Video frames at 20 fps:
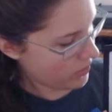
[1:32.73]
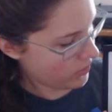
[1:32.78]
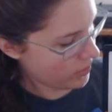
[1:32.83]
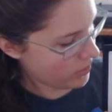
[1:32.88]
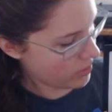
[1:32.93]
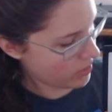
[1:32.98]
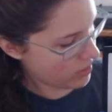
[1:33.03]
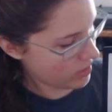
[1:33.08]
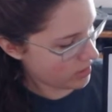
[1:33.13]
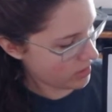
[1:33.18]

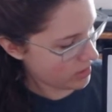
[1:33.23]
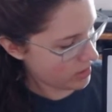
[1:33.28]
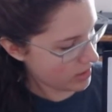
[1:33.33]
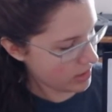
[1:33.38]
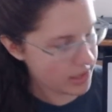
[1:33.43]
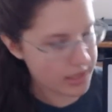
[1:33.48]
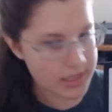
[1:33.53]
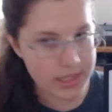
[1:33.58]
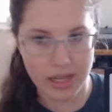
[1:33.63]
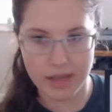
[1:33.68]
4
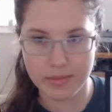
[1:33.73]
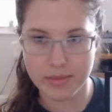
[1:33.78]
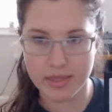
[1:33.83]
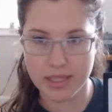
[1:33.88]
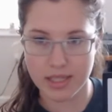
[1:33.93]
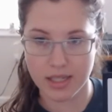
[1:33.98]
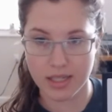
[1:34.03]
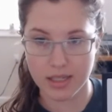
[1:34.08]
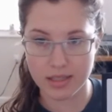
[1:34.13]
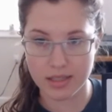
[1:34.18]
times
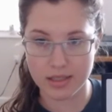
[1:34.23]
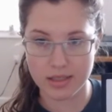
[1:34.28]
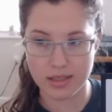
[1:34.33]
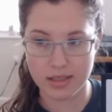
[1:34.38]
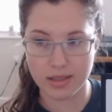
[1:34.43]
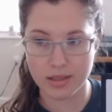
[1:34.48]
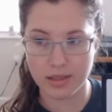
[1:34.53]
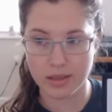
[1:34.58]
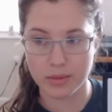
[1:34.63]
6,